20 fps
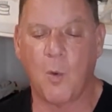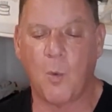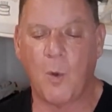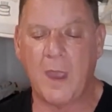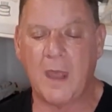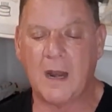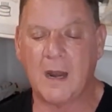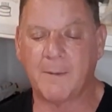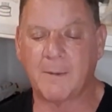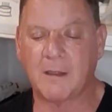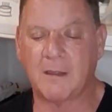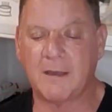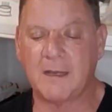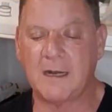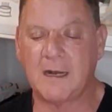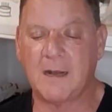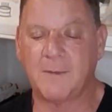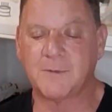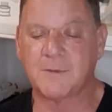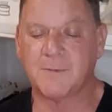We ended up
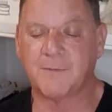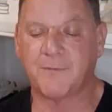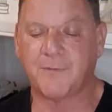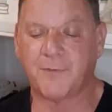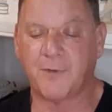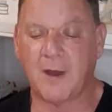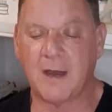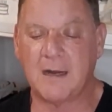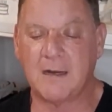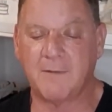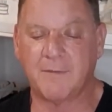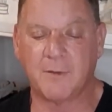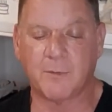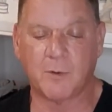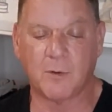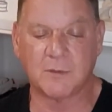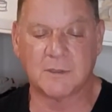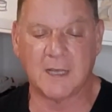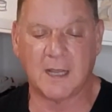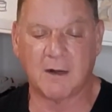cleaning up some fraying of the
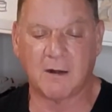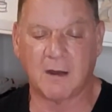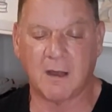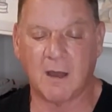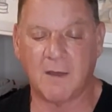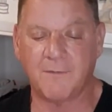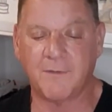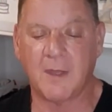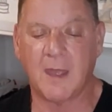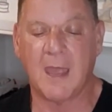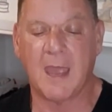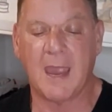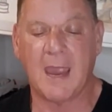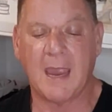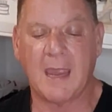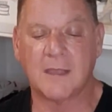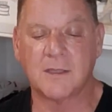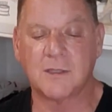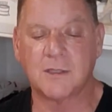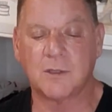rotator cuff
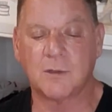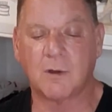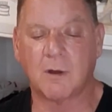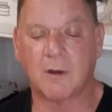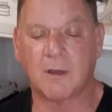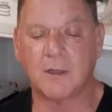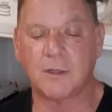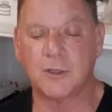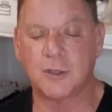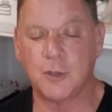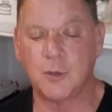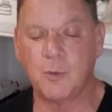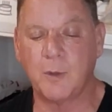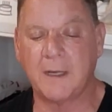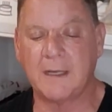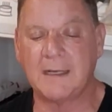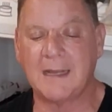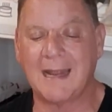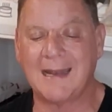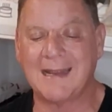and doing
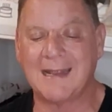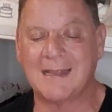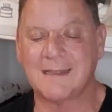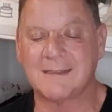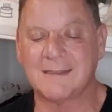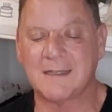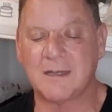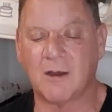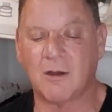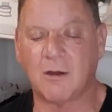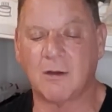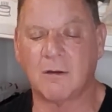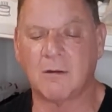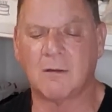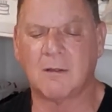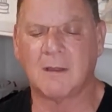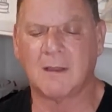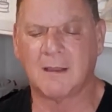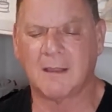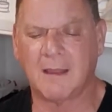doing an
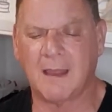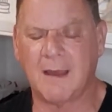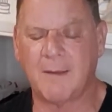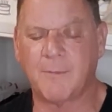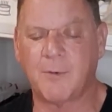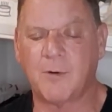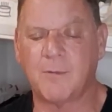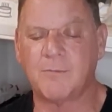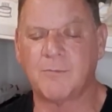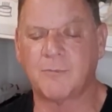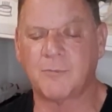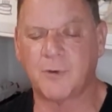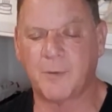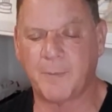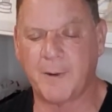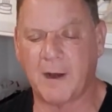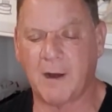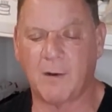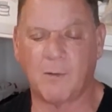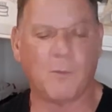anterior labrum
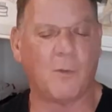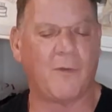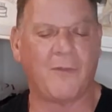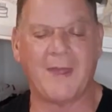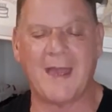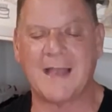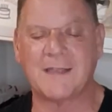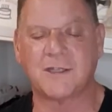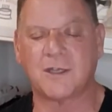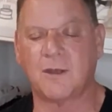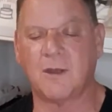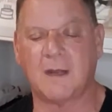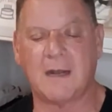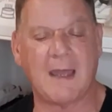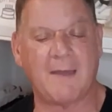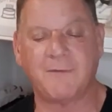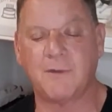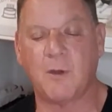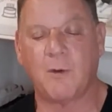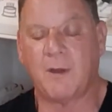repair. Well, that's good.
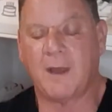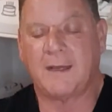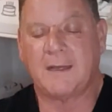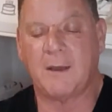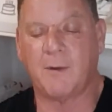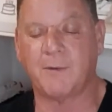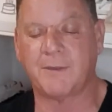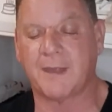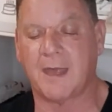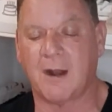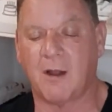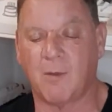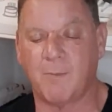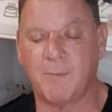I have no idea what that